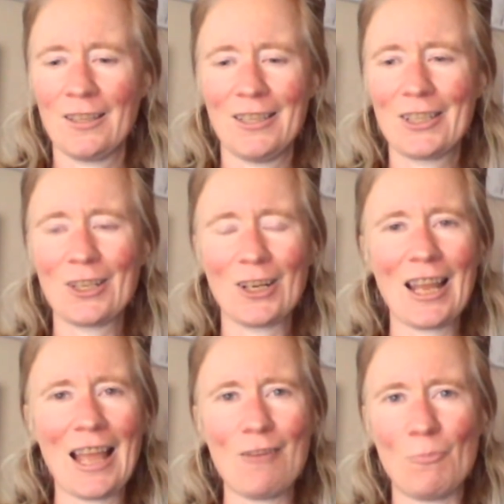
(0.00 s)
you got
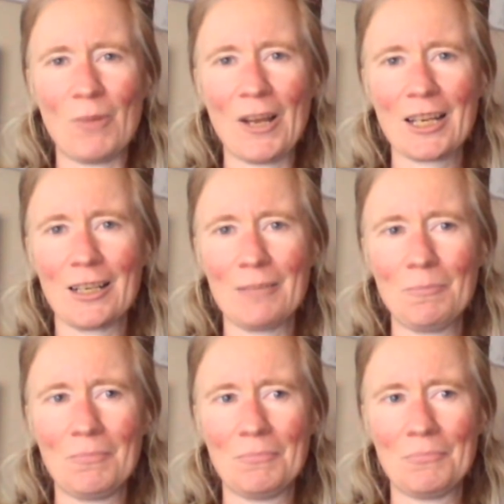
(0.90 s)
to have
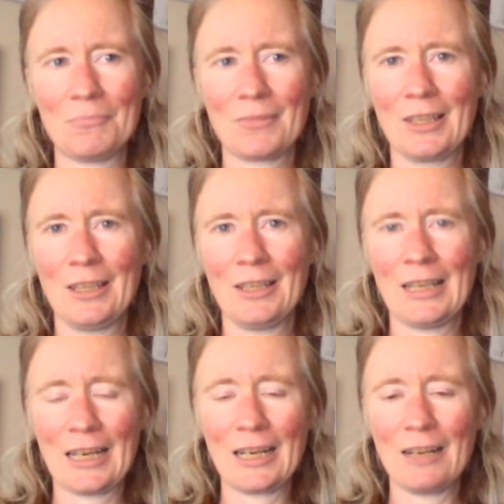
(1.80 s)
backup.
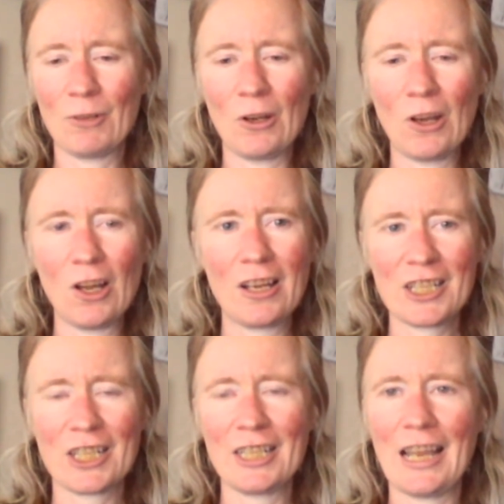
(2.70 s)
And even her,
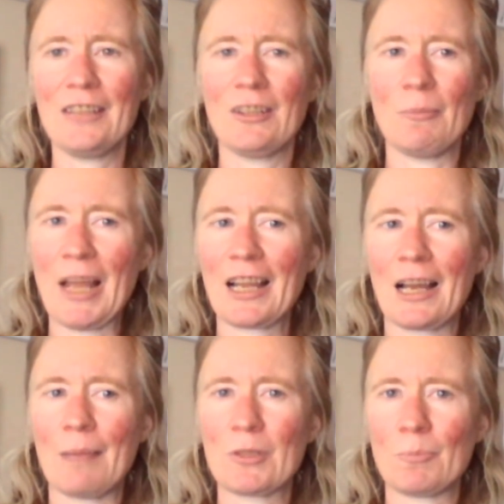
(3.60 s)
she had the
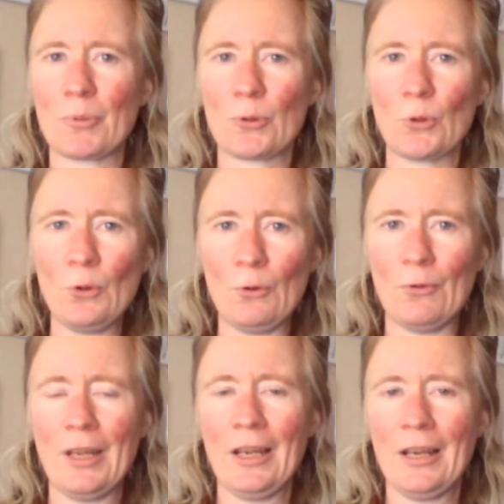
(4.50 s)
backup to prove
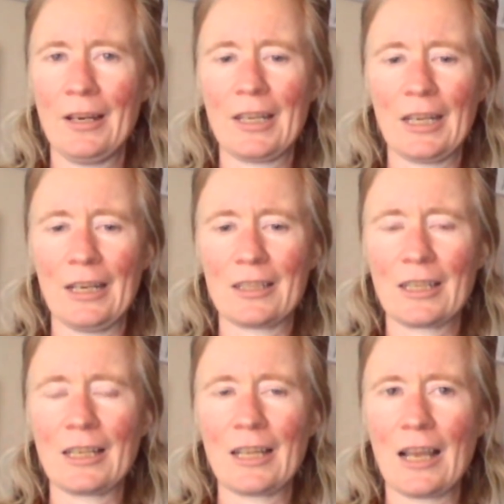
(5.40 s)
that
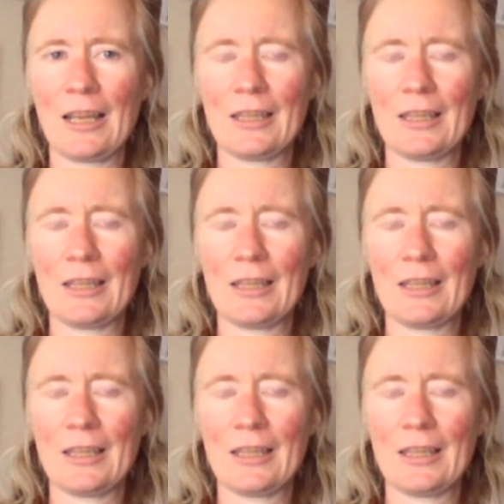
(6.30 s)
the